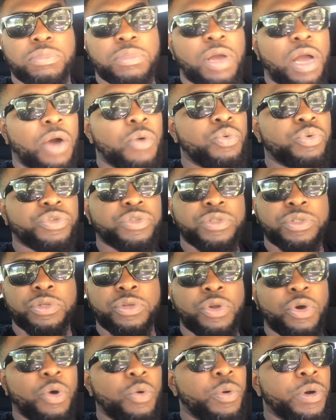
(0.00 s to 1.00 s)
I was
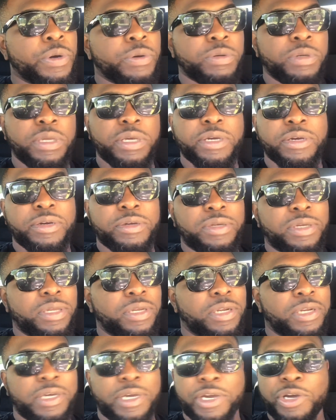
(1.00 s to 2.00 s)
nowhere near
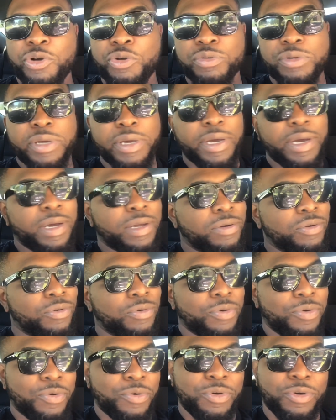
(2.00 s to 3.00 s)
getting a Hellcat,
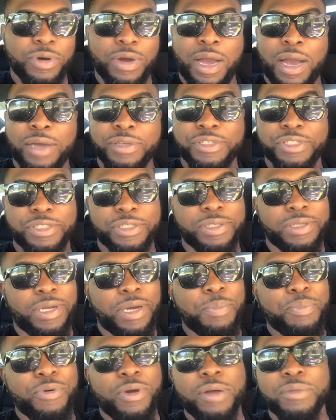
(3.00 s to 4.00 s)
or I
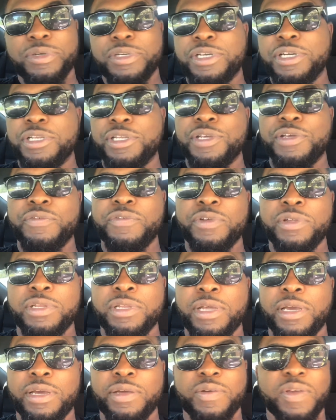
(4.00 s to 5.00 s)
probably couldn't
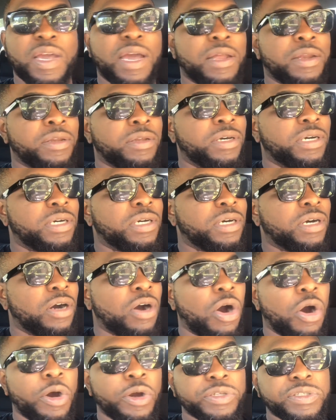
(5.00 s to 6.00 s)
even have gotten
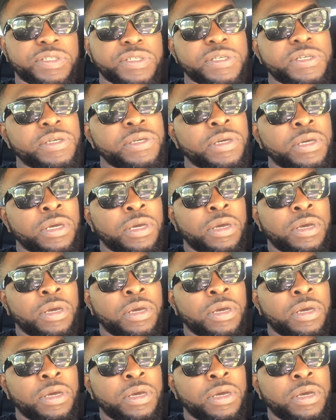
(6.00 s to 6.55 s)
a RT, you